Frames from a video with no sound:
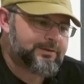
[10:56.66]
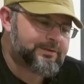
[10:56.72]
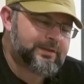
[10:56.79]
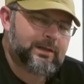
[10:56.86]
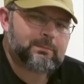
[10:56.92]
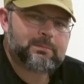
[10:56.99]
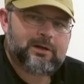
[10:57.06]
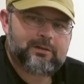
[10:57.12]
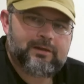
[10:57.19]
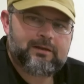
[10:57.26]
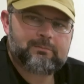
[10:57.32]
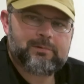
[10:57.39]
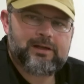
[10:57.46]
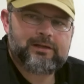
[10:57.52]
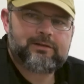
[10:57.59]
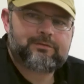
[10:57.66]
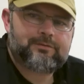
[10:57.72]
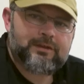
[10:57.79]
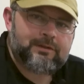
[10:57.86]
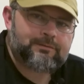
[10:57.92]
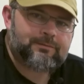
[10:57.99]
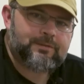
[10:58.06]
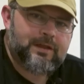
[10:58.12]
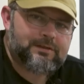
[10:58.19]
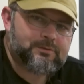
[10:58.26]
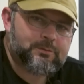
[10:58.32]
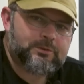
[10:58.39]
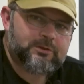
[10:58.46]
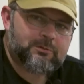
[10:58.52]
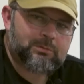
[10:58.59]
just kind of bear that in mind if, if
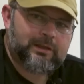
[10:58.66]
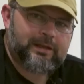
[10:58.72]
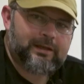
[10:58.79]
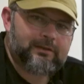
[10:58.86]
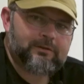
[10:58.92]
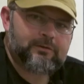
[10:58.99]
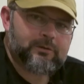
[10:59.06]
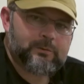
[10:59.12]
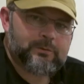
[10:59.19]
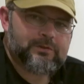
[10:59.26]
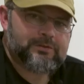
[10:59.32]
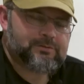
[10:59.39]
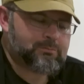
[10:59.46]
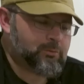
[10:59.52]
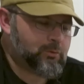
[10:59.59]
that's what you're planning to do with this